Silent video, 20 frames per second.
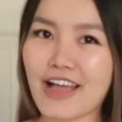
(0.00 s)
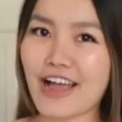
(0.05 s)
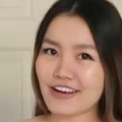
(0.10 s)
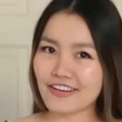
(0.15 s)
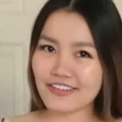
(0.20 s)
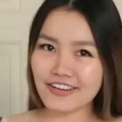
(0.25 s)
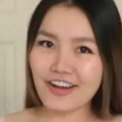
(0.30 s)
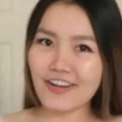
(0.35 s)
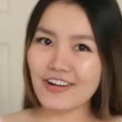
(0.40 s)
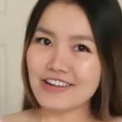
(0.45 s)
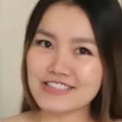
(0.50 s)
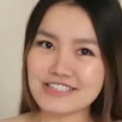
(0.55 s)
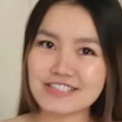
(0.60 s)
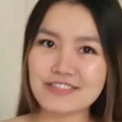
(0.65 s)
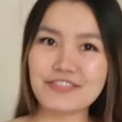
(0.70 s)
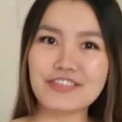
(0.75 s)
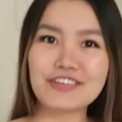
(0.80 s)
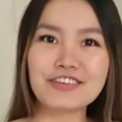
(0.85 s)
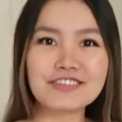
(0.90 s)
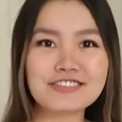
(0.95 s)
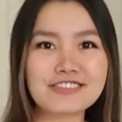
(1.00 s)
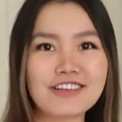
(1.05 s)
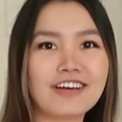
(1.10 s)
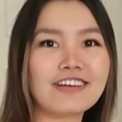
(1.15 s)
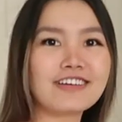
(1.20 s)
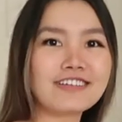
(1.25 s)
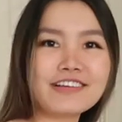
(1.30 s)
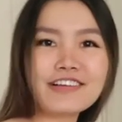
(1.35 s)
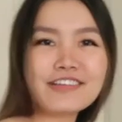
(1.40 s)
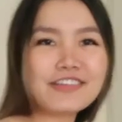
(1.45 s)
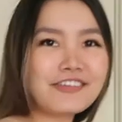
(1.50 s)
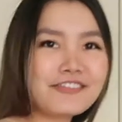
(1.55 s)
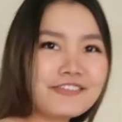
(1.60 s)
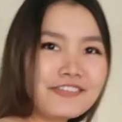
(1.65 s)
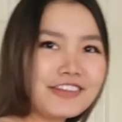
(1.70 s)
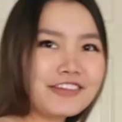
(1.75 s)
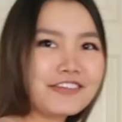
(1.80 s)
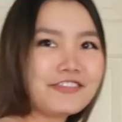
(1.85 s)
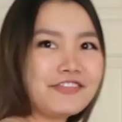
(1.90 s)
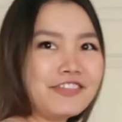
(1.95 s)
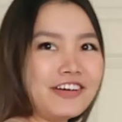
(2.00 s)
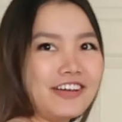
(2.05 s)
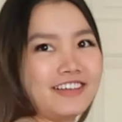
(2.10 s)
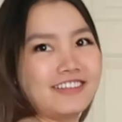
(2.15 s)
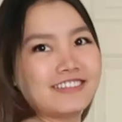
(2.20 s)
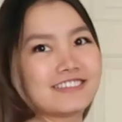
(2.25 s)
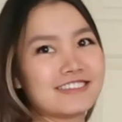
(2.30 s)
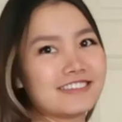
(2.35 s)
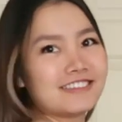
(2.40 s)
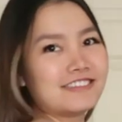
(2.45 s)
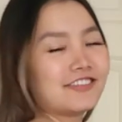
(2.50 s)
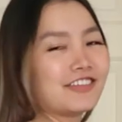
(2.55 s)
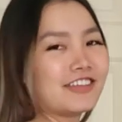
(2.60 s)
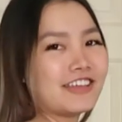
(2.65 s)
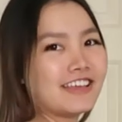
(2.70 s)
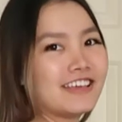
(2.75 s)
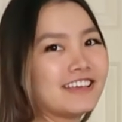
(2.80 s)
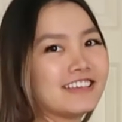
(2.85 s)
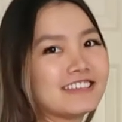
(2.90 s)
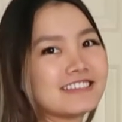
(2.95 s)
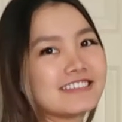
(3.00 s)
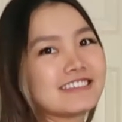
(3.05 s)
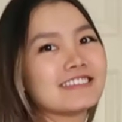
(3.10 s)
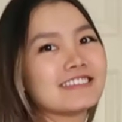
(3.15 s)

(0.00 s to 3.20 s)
I don't know, it just feels really fun to do this.